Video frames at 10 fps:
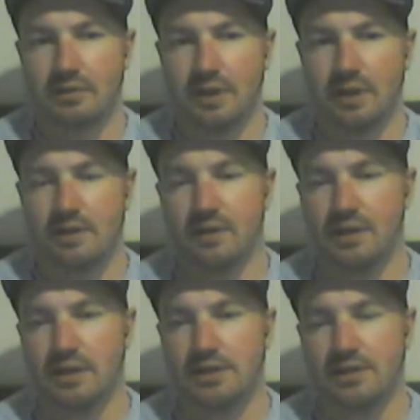Anything
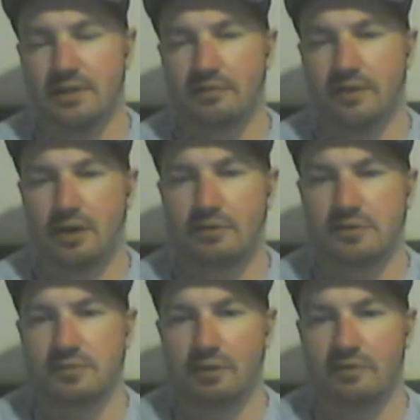less than a final
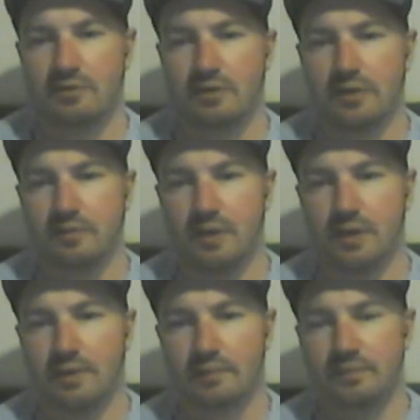spot for
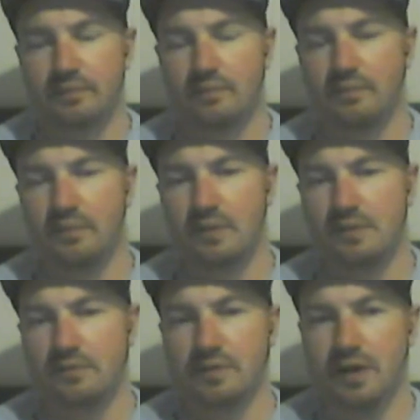them
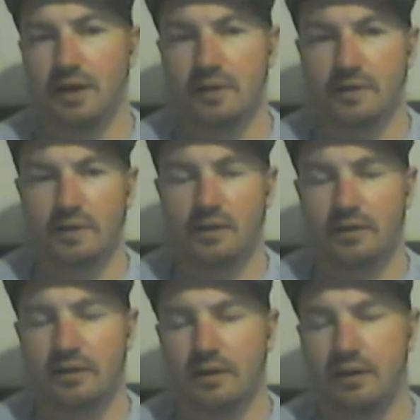is a failure, and I
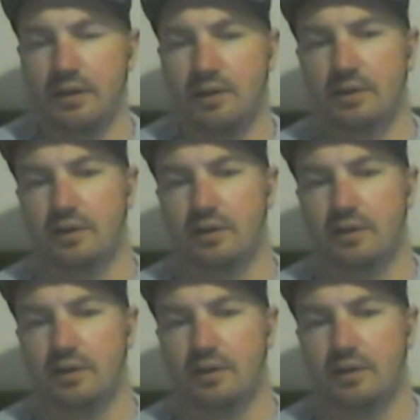think he